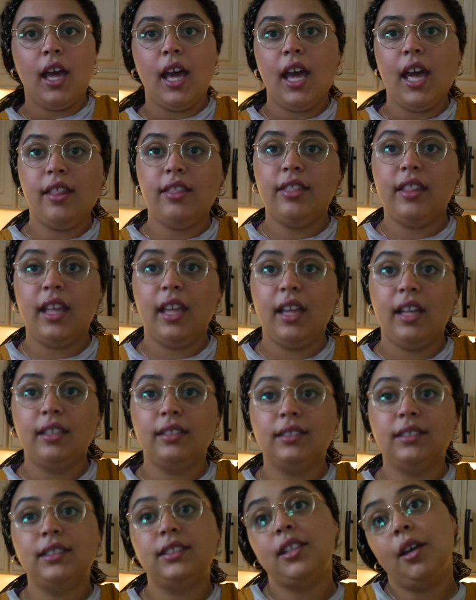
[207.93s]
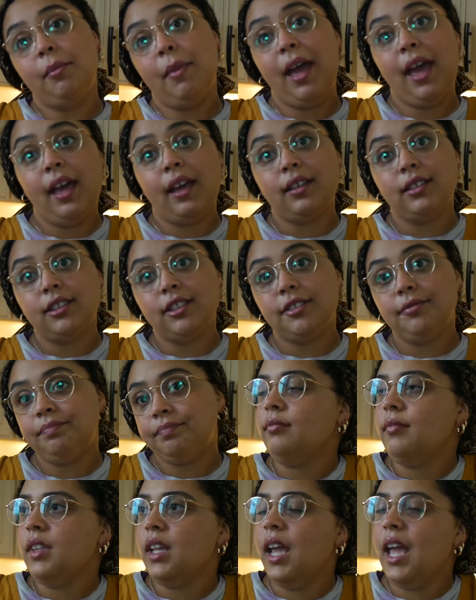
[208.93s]
And then some eggs.
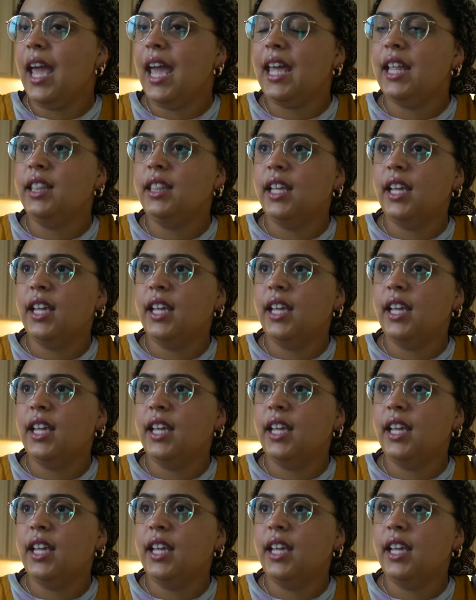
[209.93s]
And